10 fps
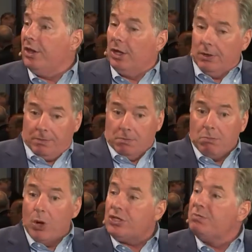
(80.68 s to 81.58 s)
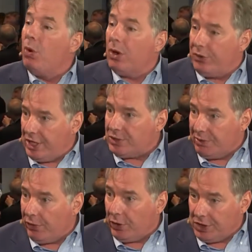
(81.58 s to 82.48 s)
of the most important things
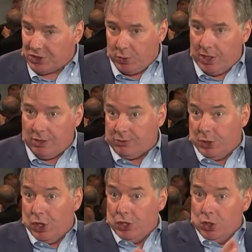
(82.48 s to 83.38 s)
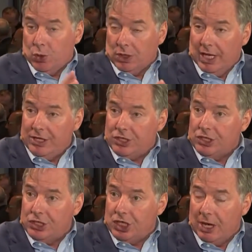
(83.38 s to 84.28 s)
we've heard this week is we heard new
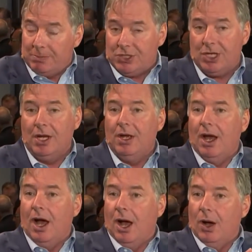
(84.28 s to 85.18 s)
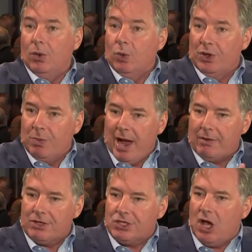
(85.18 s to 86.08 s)
relationships uh, with
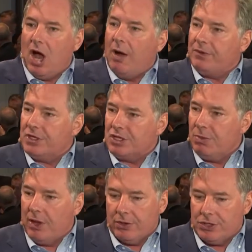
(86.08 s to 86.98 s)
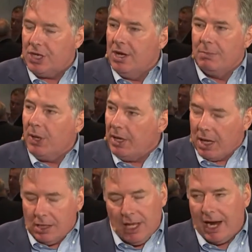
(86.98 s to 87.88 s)
Microsoft and some others, but
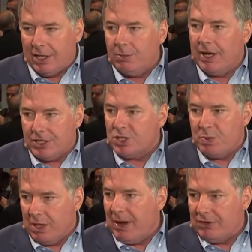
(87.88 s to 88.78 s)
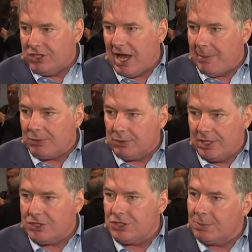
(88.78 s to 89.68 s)
a lot of the buzz has been about this Apple
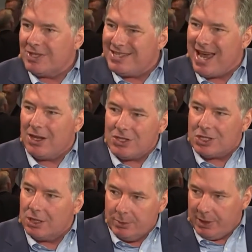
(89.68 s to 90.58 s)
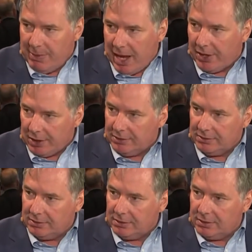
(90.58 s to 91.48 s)
relationship. Tell us a little bit about it.
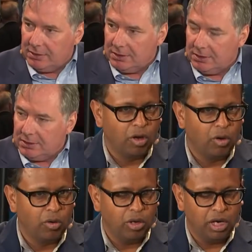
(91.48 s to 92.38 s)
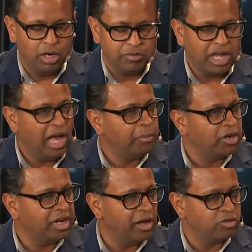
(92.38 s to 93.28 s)
Yeah, so uh, the
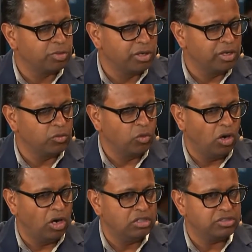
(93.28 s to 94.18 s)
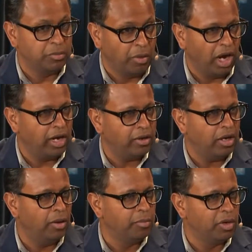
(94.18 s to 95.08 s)
Apple announcement was, in my
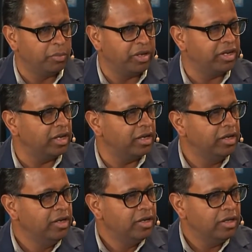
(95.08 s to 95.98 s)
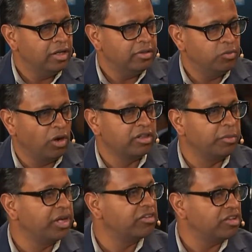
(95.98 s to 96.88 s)
humble opinion, one of the
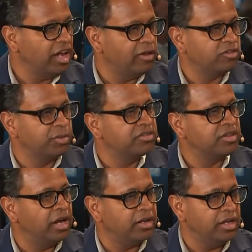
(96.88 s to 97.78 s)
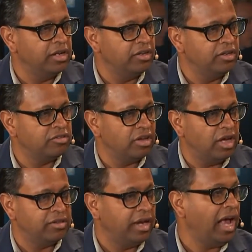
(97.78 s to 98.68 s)
biggest announcements that is
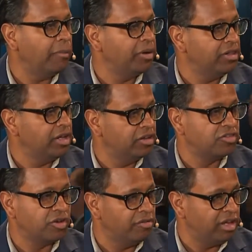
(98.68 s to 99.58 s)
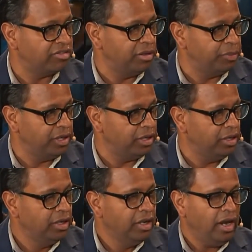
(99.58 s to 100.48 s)
uh, that happened in the history of SAP
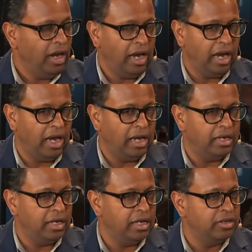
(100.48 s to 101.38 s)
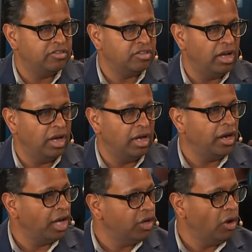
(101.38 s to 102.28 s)
and it's uh,
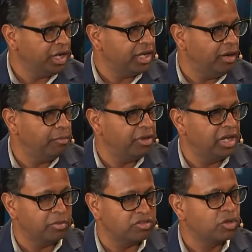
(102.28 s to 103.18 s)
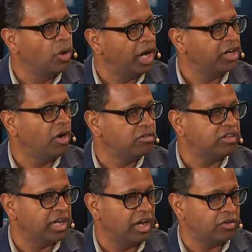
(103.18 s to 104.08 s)
an iconic company. It was two icons
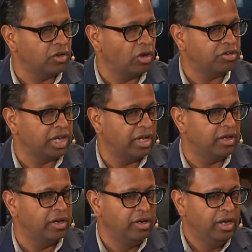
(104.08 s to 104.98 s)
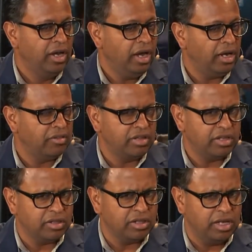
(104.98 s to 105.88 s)
that got, got together. And I
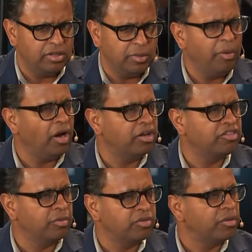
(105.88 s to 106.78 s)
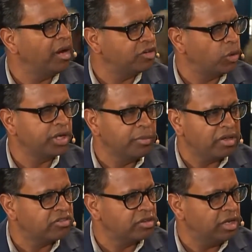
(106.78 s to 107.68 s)
think the, the partnership was about 20
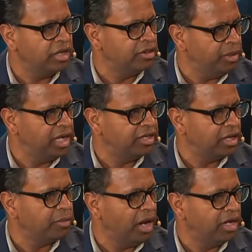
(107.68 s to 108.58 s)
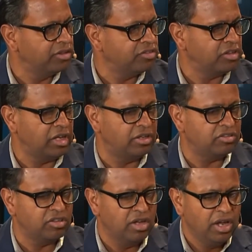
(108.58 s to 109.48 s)
months in, in the making, behind the
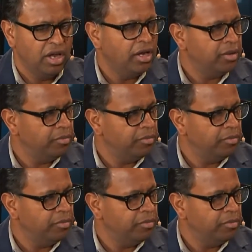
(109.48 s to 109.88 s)
scenes. 20